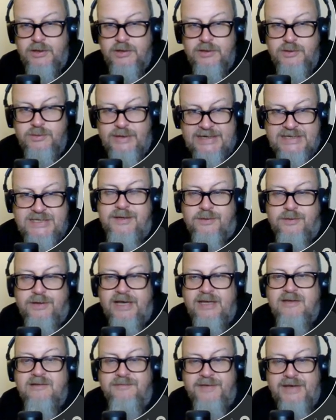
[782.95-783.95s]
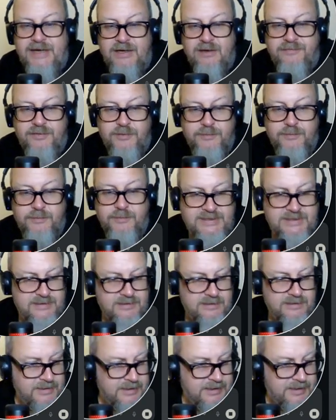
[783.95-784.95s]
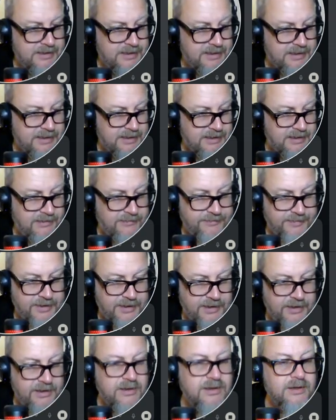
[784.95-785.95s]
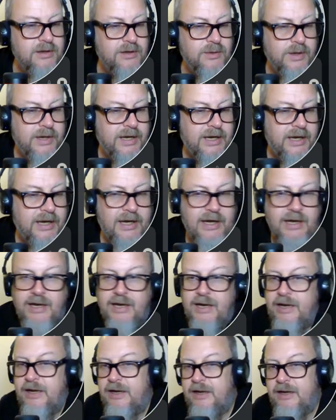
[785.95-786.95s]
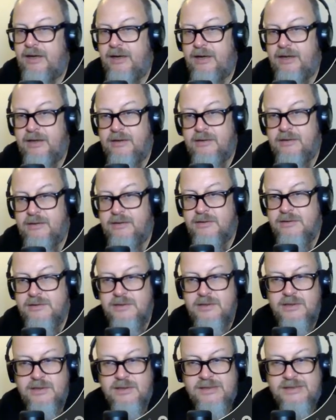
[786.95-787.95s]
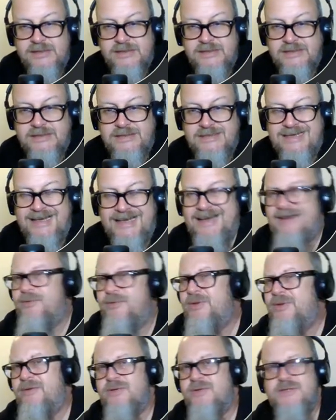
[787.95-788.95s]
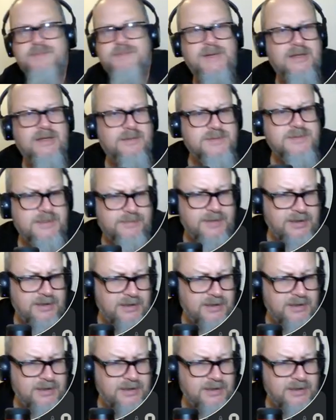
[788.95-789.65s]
actually create a video from this, if I go and yeah, I would need to spin up something.